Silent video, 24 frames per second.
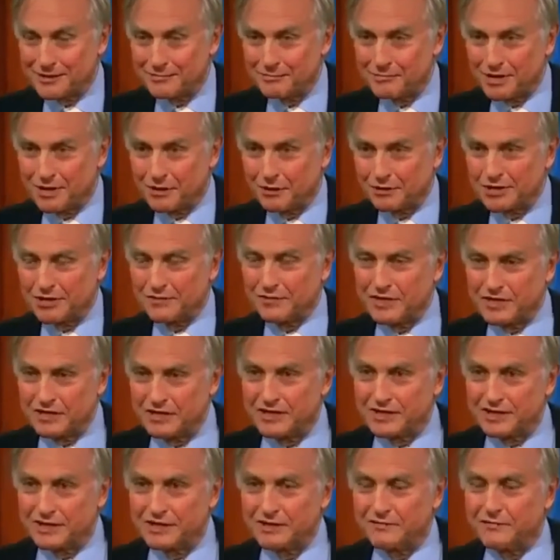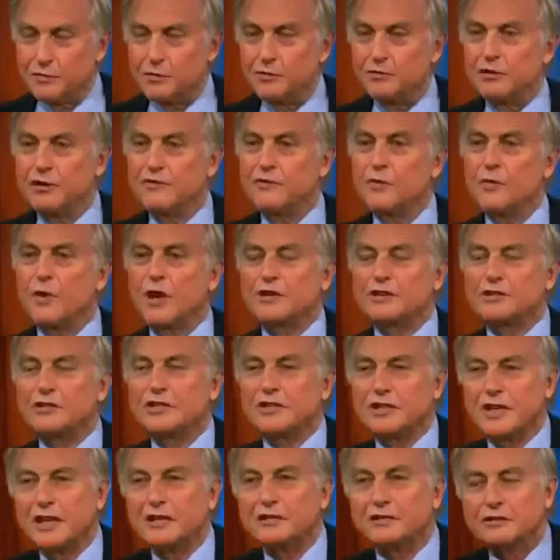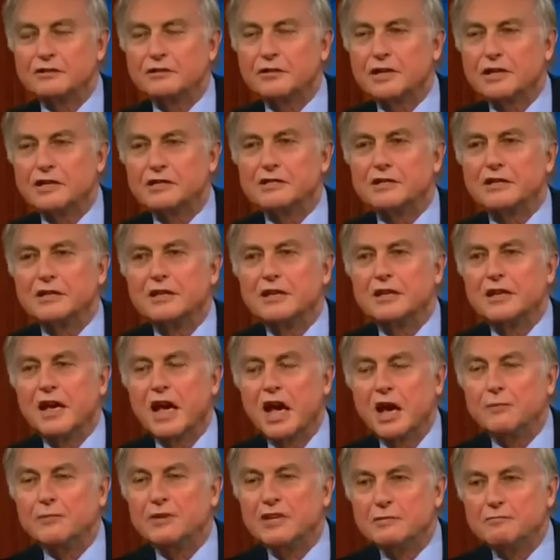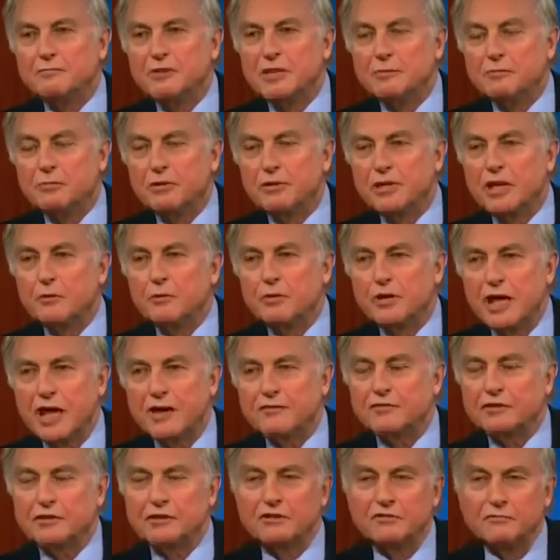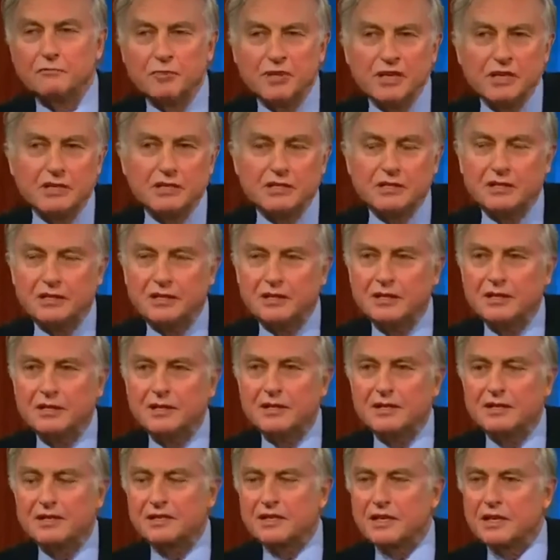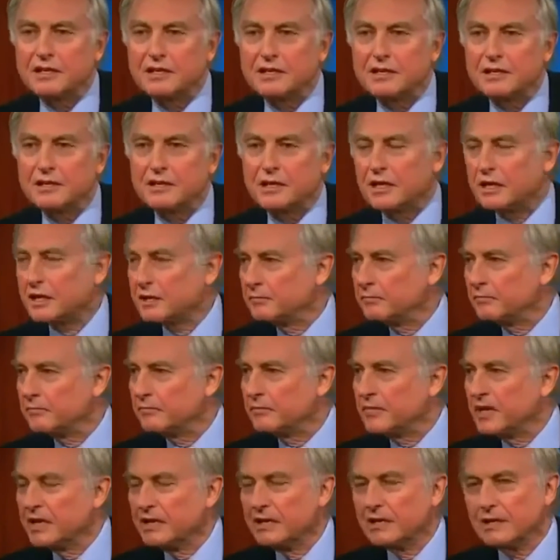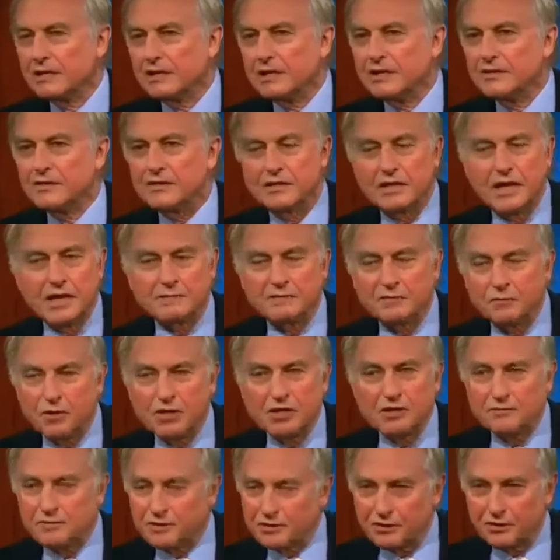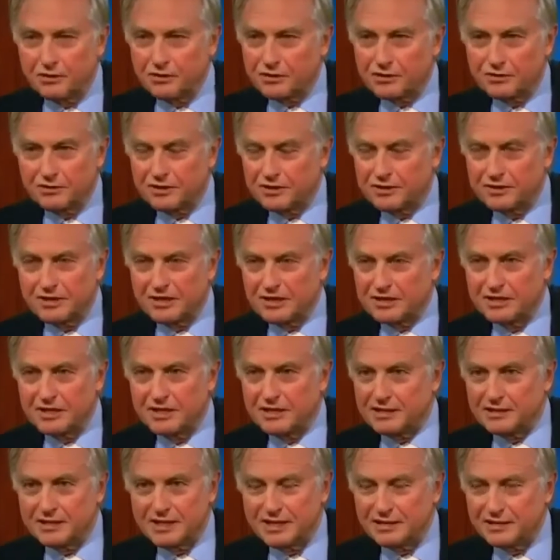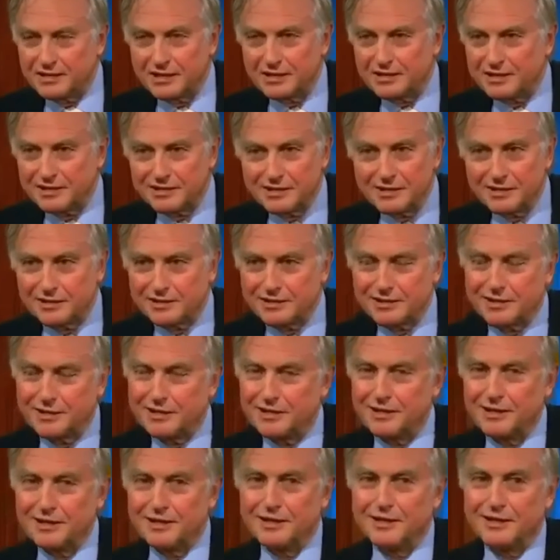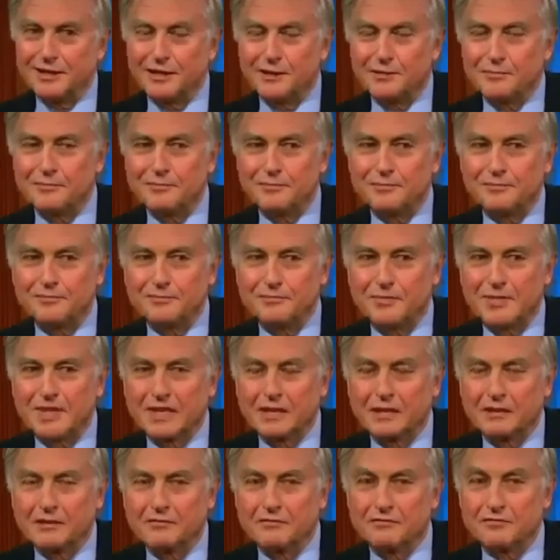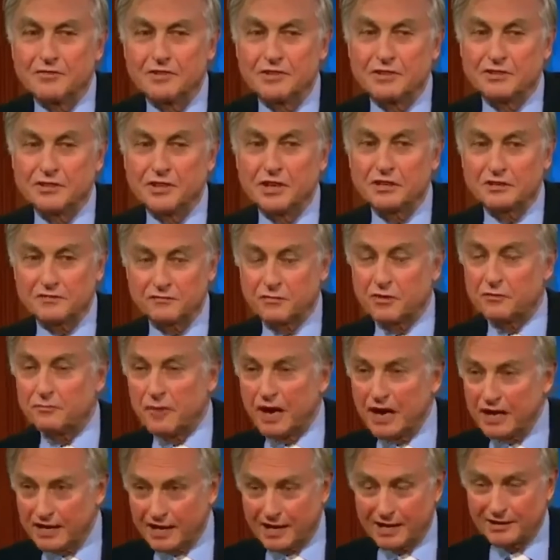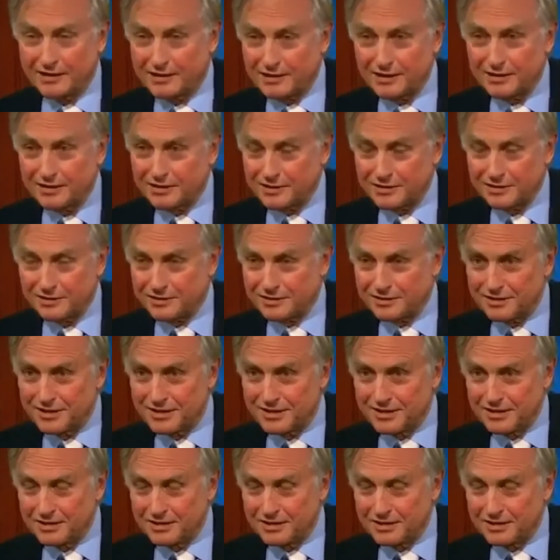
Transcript: because if it did, if you, if you actually calculate how many people there would have to have been, say, um, in the time of William the Conqueror, the 1066, um, just for my ancestors,